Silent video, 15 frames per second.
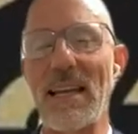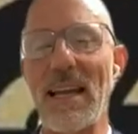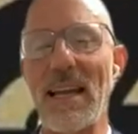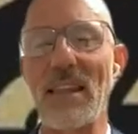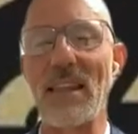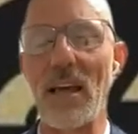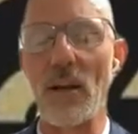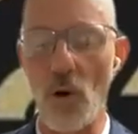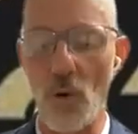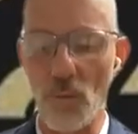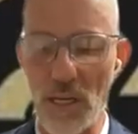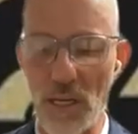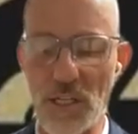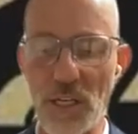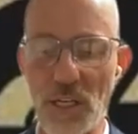And get that
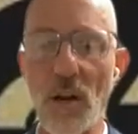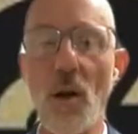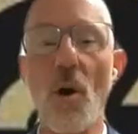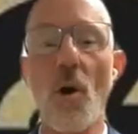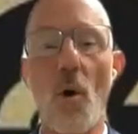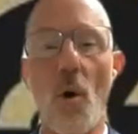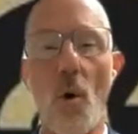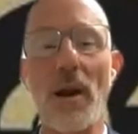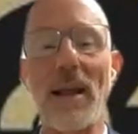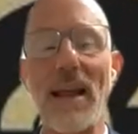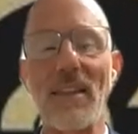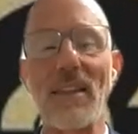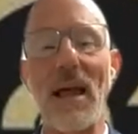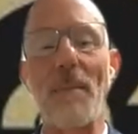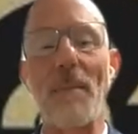home listed or
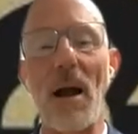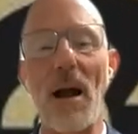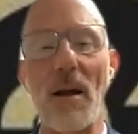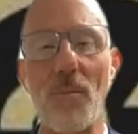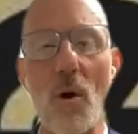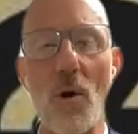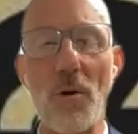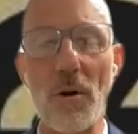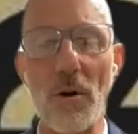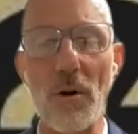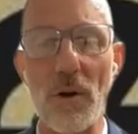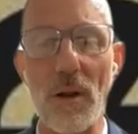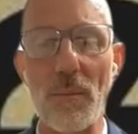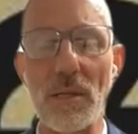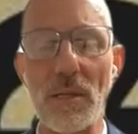get that buyer broker
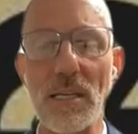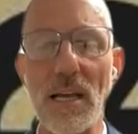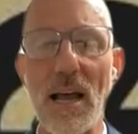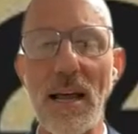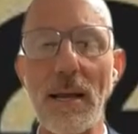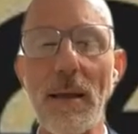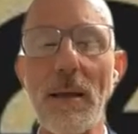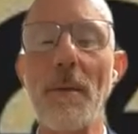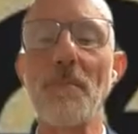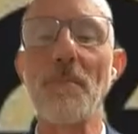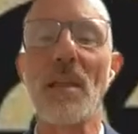agreement signed.